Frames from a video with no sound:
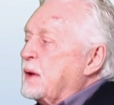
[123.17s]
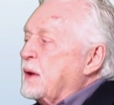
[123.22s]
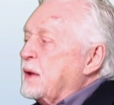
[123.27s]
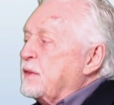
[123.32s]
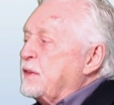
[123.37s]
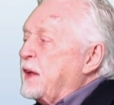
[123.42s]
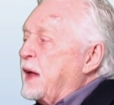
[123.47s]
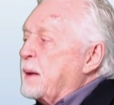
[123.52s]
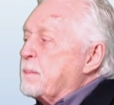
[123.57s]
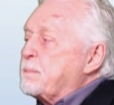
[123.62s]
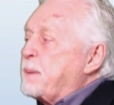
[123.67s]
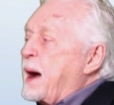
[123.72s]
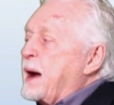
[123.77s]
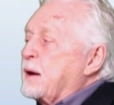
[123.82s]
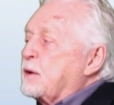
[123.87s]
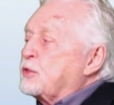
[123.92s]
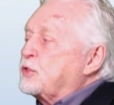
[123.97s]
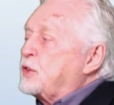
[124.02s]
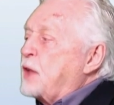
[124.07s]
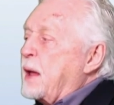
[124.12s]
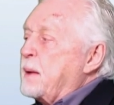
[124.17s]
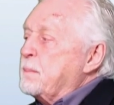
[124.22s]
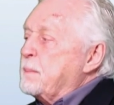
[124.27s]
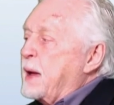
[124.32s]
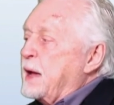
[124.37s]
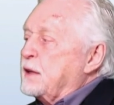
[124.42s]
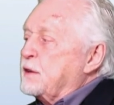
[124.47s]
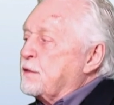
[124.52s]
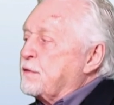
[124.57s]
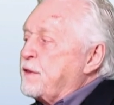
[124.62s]
the Empire State
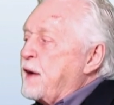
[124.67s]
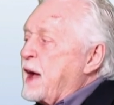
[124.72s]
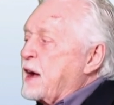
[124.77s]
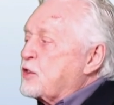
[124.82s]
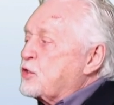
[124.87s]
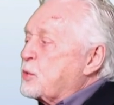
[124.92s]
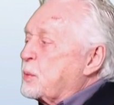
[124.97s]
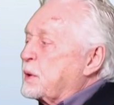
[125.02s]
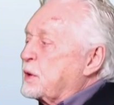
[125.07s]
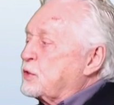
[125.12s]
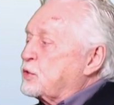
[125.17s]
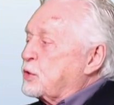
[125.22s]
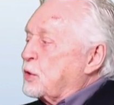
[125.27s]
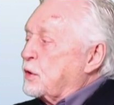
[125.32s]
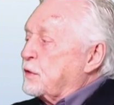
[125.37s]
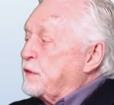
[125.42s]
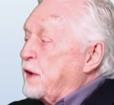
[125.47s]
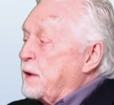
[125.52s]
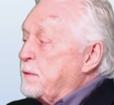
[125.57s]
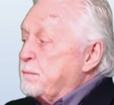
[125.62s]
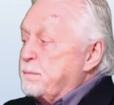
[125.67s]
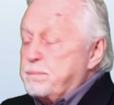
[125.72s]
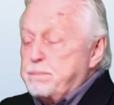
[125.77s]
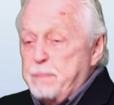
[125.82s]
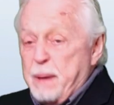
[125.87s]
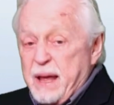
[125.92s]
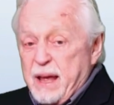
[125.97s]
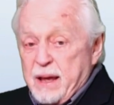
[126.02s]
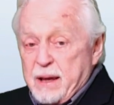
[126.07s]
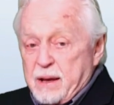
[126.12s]
Manufacturing Survey,
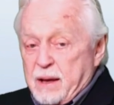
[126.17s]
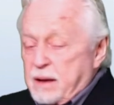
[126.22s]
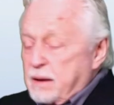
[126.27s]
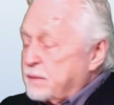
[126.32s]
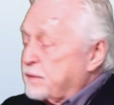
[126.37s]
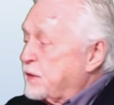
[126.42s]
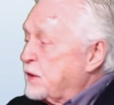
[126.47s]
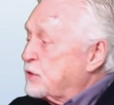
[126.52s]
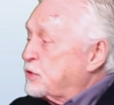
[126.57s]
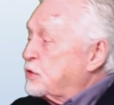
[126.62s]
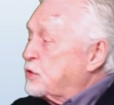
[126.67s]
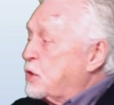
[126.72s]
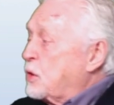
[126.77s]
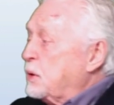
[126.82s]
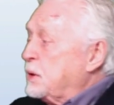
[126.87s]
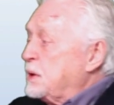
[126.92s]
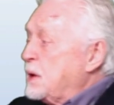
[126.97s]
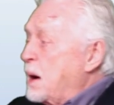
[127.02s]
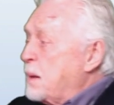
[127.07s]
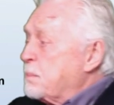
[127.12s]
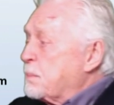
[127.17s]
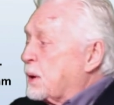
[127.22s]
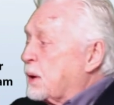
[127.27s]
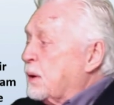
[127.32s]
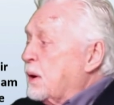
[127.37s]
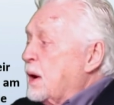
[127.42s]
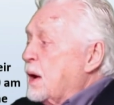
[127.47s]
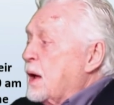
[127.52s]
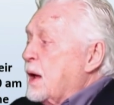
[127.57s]
big. This is a good number.